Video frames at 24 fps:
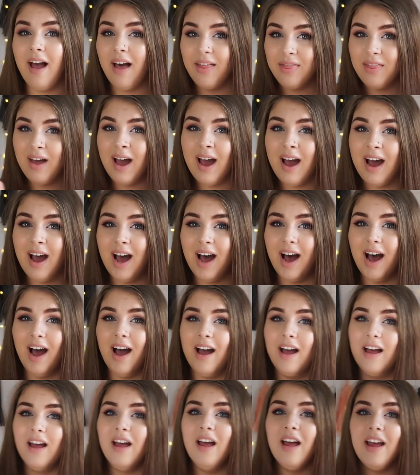And that
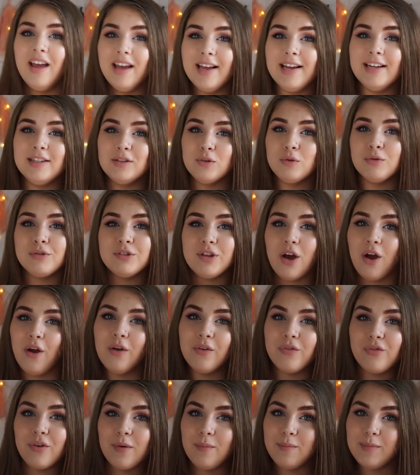hat is
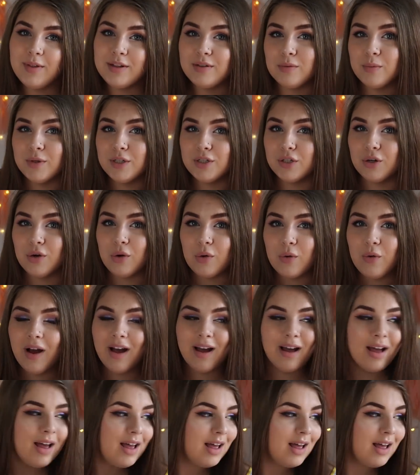also from this wish haul.